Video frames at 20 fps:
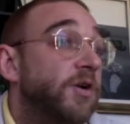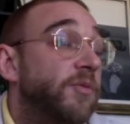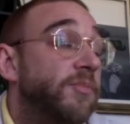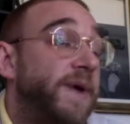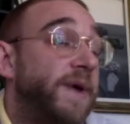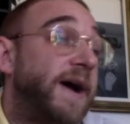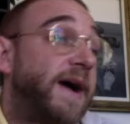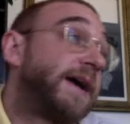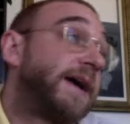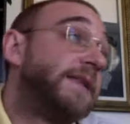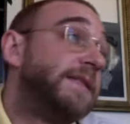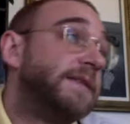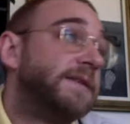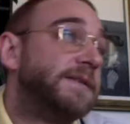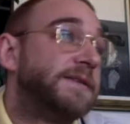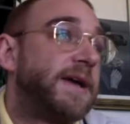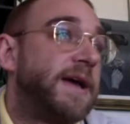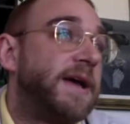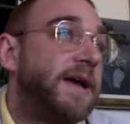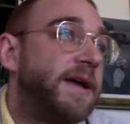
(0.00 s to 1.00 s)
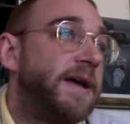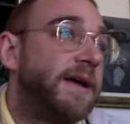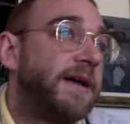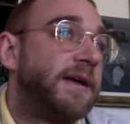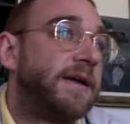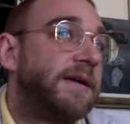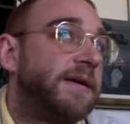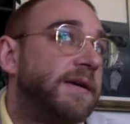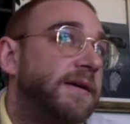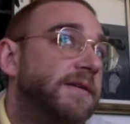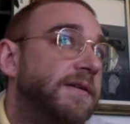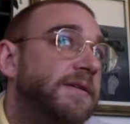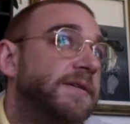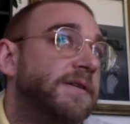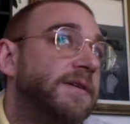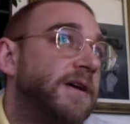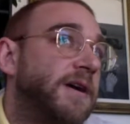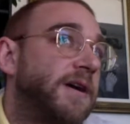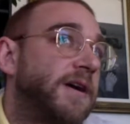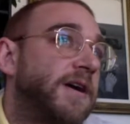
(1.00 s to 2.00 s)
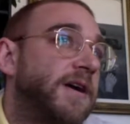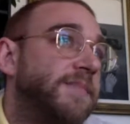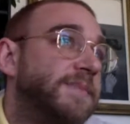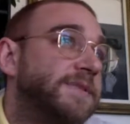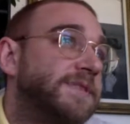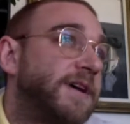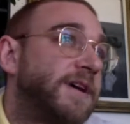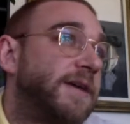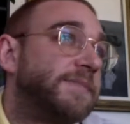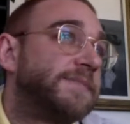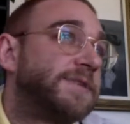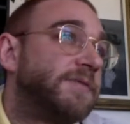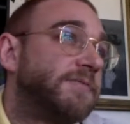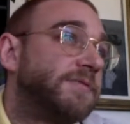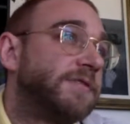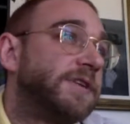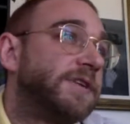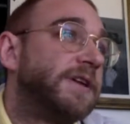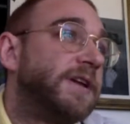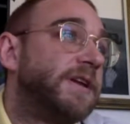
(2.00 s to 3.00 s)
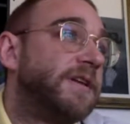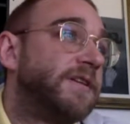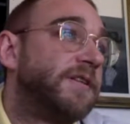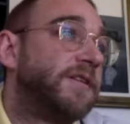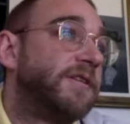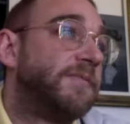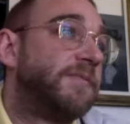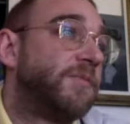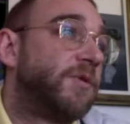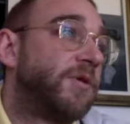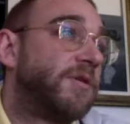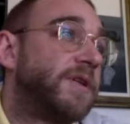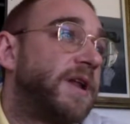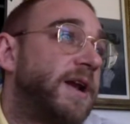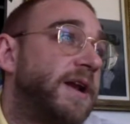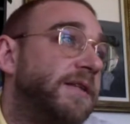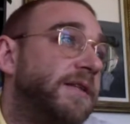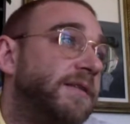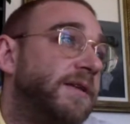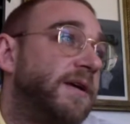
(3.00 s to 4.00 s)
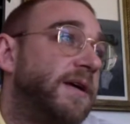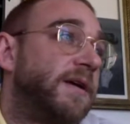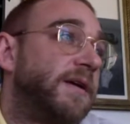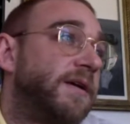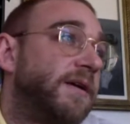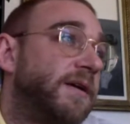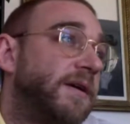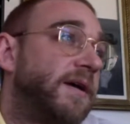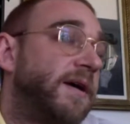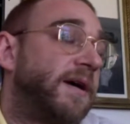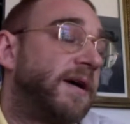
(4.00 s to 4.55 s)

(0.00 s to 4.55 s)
Back in the day, a couple times I really needed her more than anything,